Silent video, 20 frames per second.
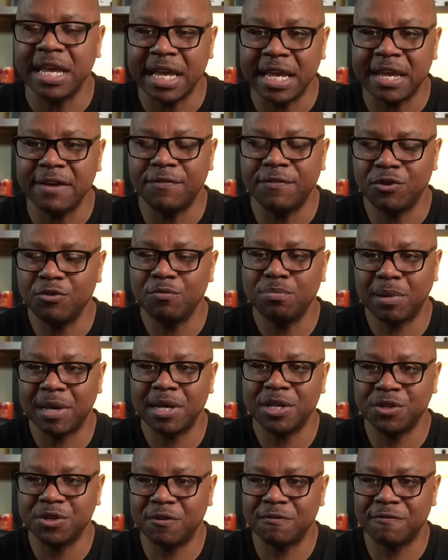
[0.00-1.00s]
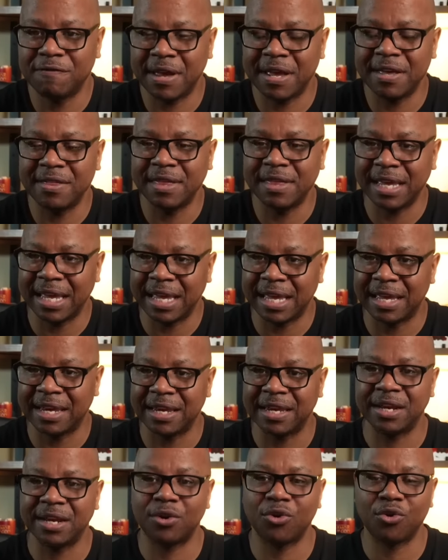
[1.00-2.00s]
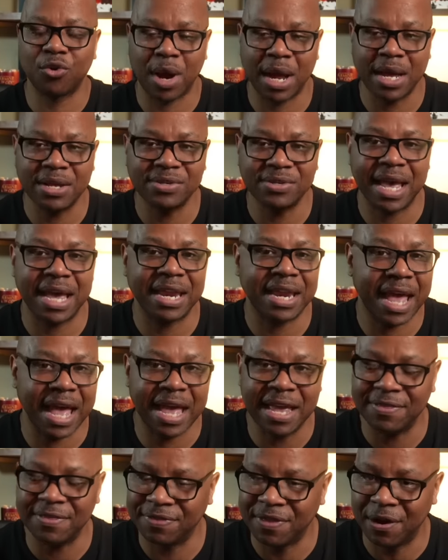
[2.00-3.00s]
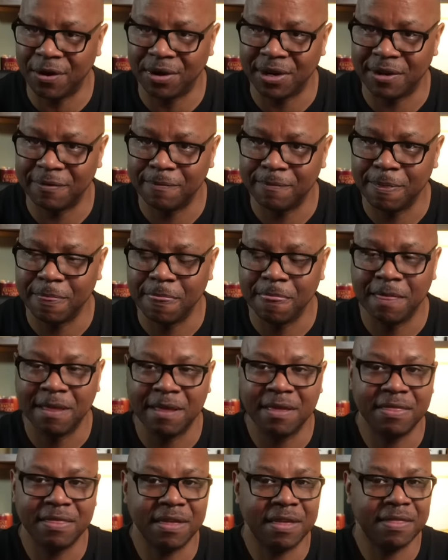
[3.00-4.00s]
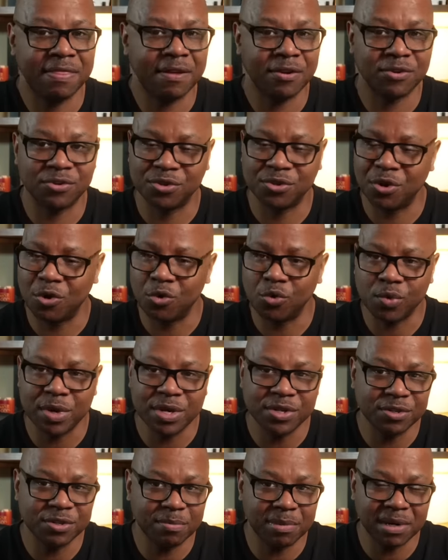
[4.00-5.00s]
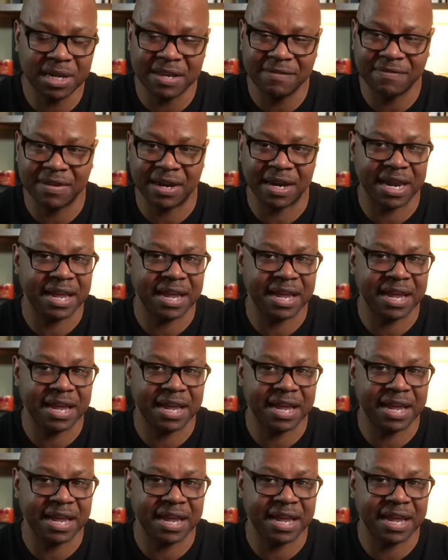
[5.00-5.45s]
if you place your faith in Christ at 8:30, then there's no reason to believe that at